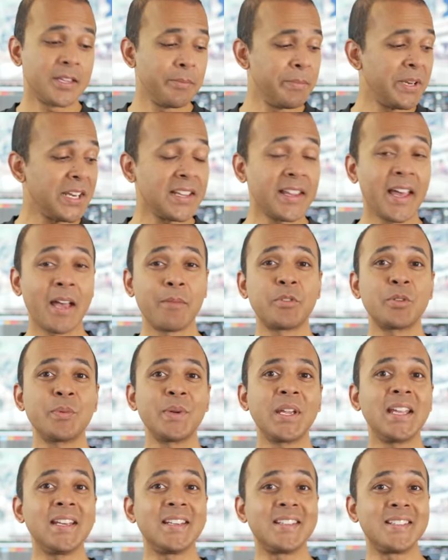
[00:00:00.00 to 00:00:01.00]
The Minilab
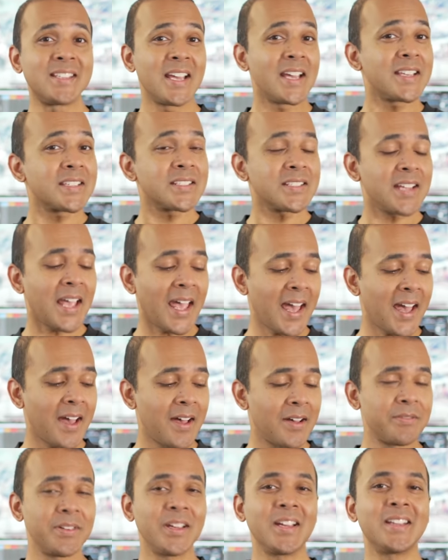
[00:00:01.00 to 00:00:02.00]
3 doesn't
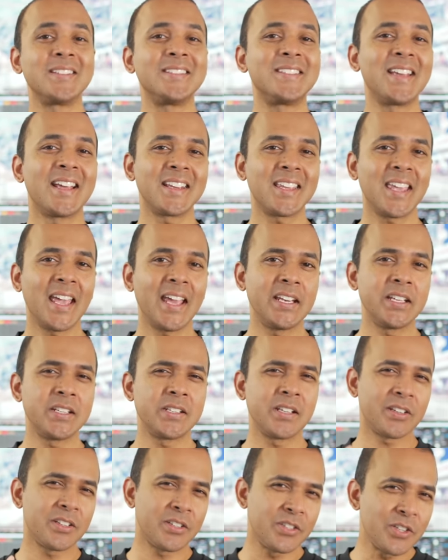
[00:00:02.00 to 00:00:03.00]
have a dedicated
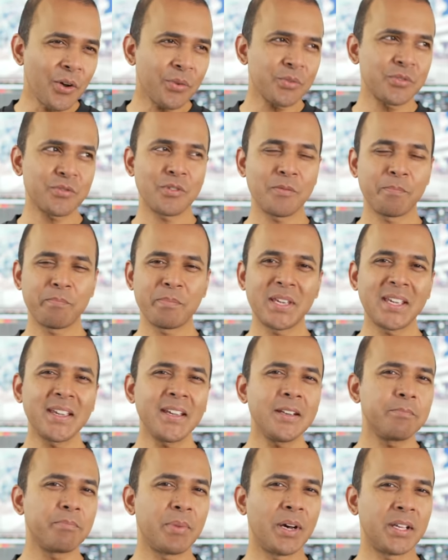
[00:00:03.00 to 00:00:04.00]
note
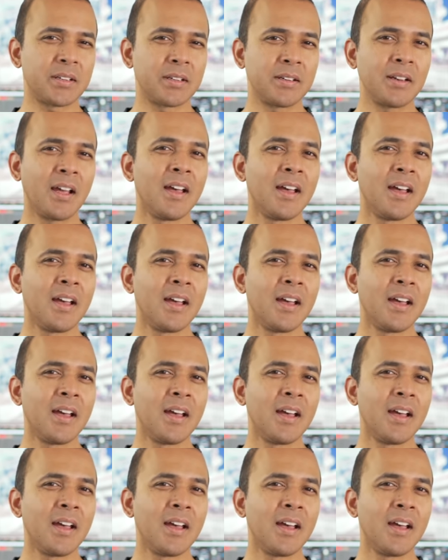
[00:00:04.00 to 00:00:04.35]
repeat button